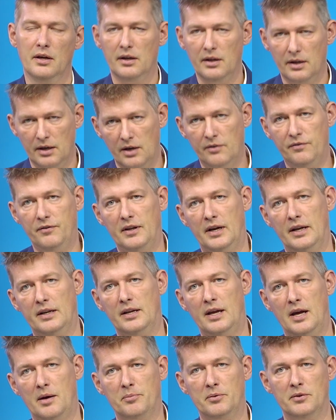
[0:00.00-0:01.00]
if that
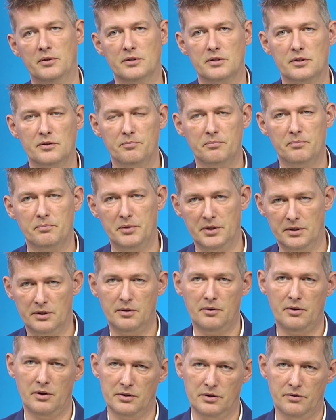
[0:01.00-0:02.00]
happens,
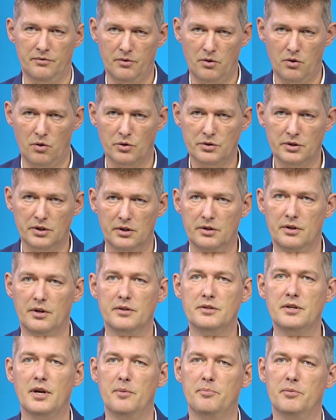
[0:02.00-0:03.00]
because of course it
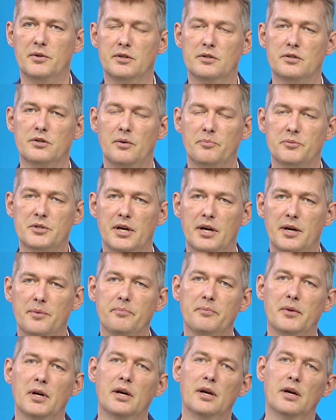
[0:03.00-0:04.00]
does happen sometimes.
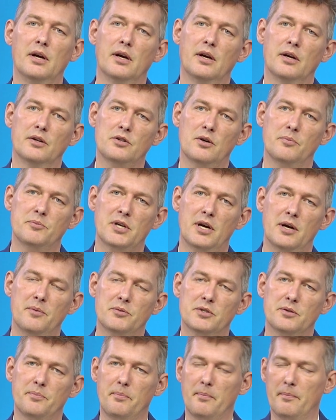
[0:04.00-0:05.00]

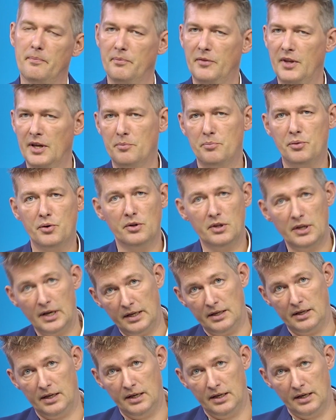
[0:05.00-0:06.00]
Then put
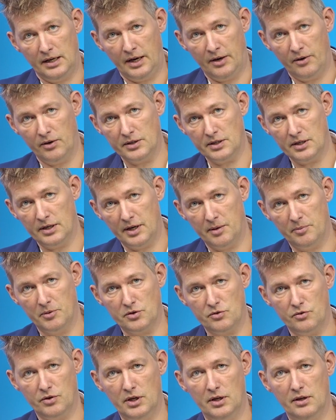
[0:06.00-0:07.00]
that in error
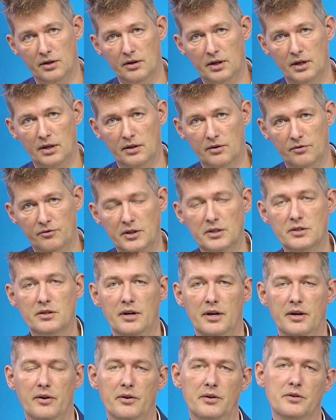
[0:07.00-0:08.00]
telemetry in the feature
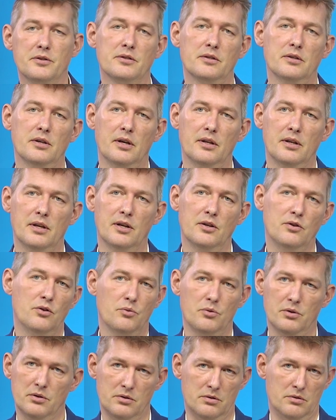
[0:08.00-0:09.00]
errors, and then you
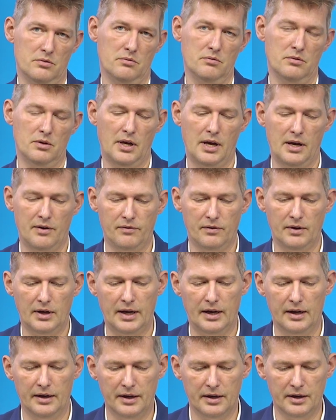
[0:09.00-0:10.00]
would have
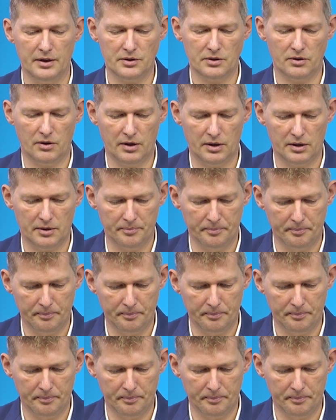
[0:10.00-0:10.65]
analytics on it.